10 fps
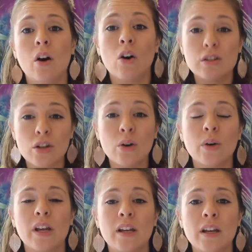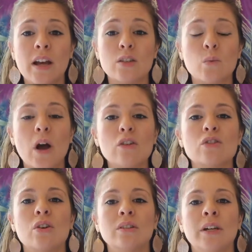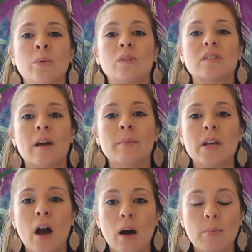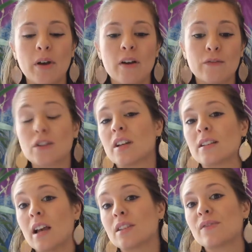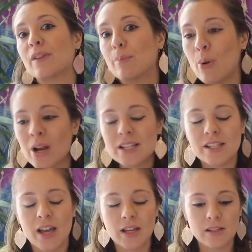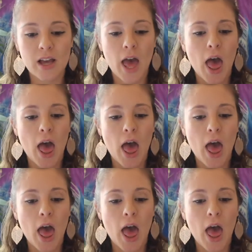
also in it as well, so it will set me up for success for the points test.